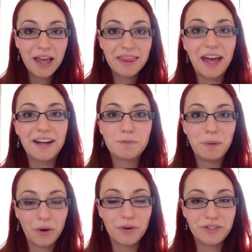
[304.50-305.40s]
that is
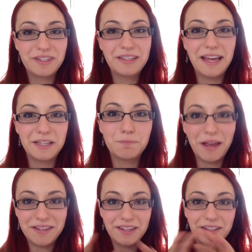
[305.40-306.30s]
because there's
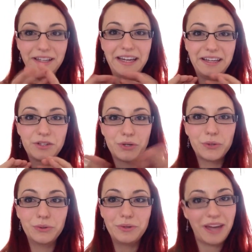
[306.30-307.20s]
basically
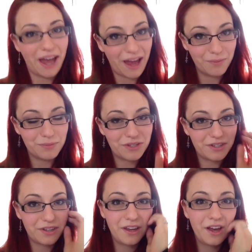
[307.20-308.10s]
two
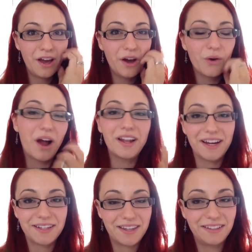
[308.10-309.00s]
camps or I
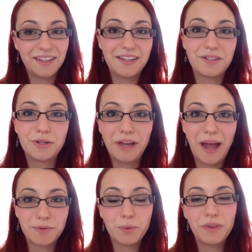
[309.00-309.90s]
like to think that there's two
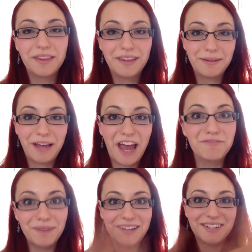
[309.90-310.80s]
camps within the
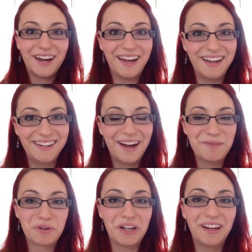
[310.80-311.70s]
Caveman Diet
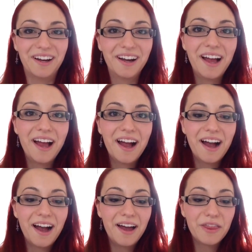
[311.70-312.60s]
umbrella.
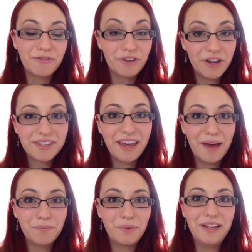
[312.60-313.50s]
The first
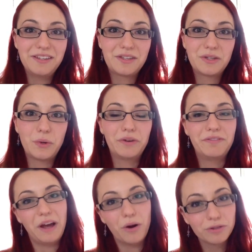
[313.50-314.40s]
camp is sort of
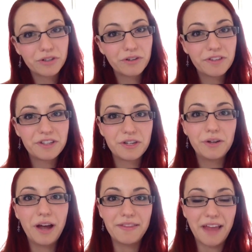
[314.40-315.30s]
the older of the
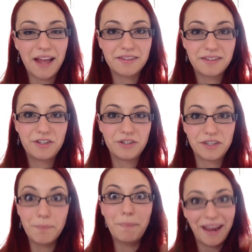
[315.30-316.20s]
two, and that's
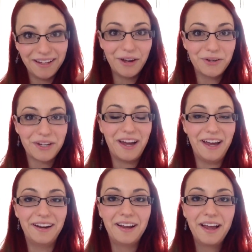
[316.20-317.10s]
just the Paleo
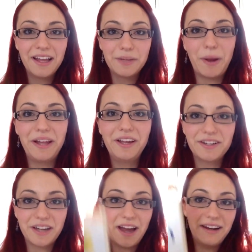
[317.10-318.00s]
Diet. And the
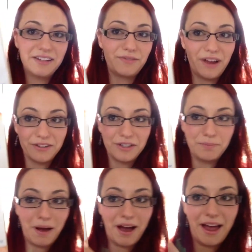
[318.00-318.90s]
Paleo Diet is
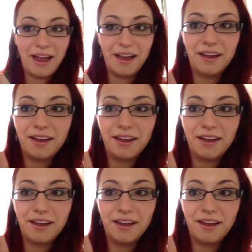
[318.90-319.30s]
founded by